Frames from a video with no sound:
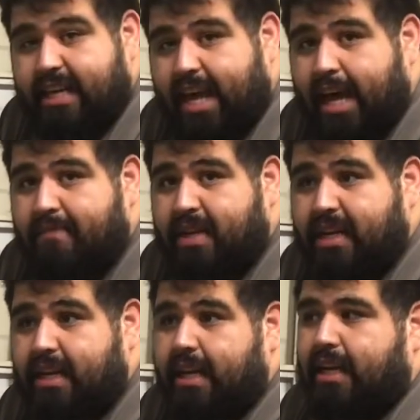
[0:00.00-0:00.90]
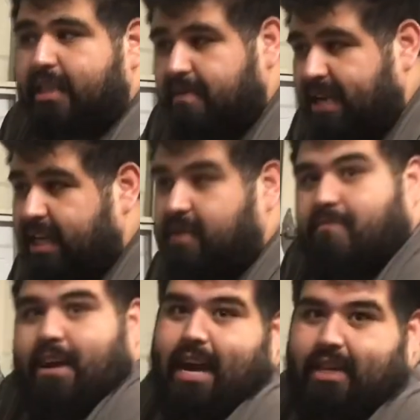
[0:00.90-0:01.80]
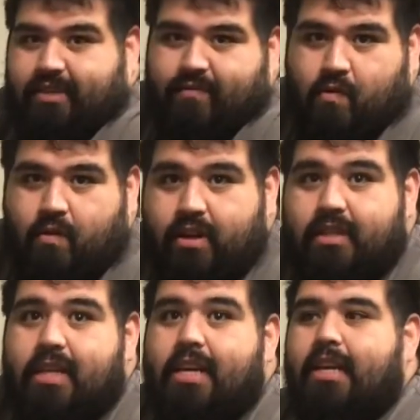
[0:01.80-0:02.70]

the cabinet to make it rise, of course.